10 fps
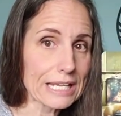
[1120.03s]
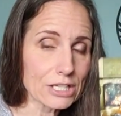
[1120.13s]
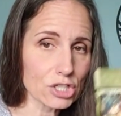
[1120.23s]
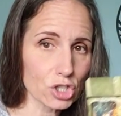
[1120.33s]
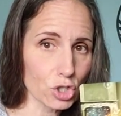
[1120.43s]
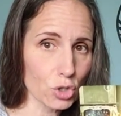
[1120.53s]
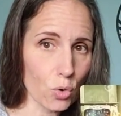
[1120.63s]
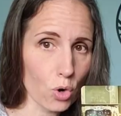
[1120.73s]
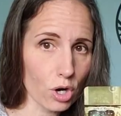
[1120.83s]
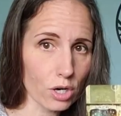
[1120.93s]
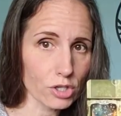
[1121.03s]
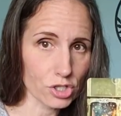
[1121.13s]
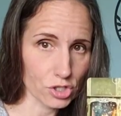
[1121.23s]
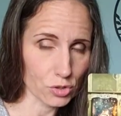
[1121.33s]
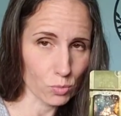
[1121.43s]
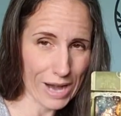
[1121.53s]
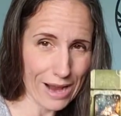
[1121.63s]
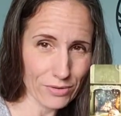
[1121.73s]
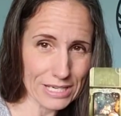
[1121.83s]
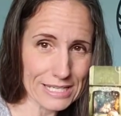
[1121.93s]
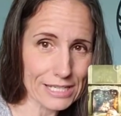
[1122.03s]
into your surroundings,